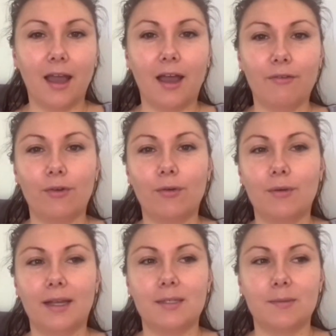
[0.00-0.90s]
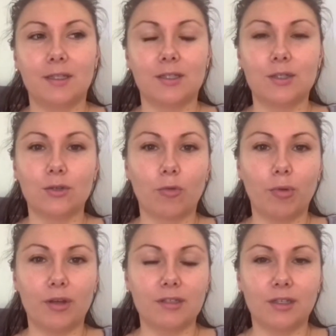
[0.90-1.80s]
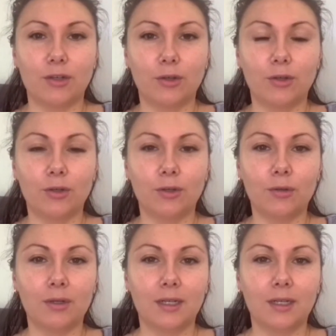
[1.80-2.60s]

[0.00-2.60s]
I've always been the sort of person who